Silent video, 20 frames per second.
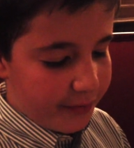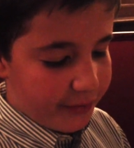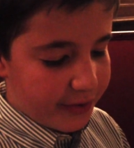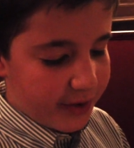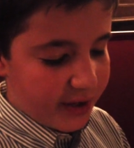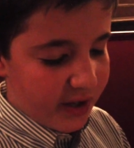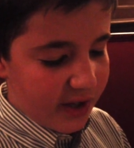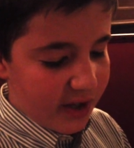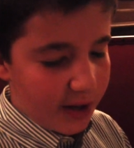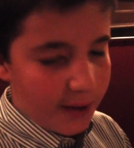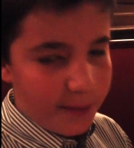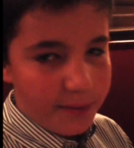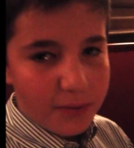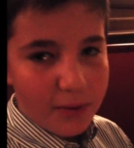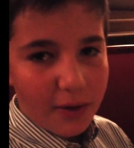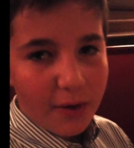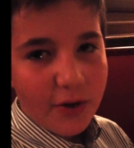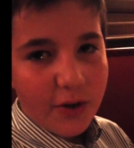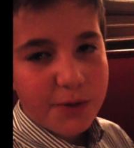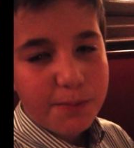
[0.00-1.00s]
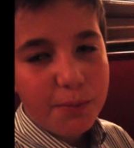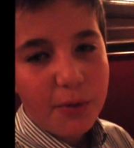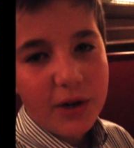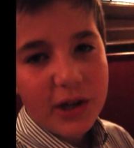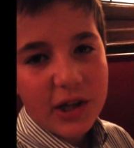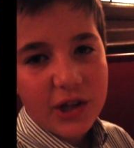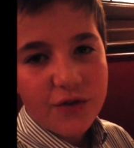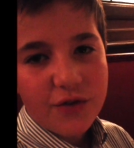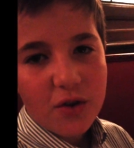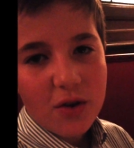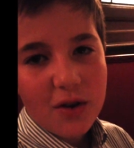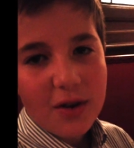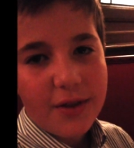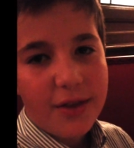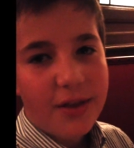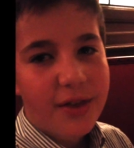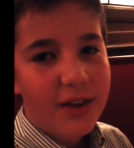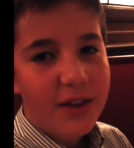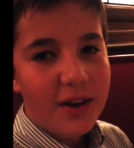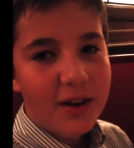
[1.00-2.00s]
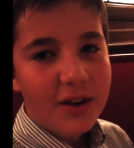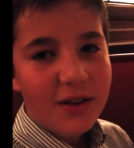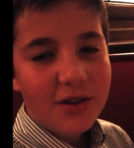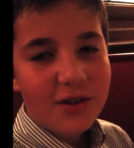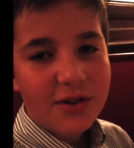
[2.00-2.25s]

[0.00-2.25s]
the rice pudding is very thin,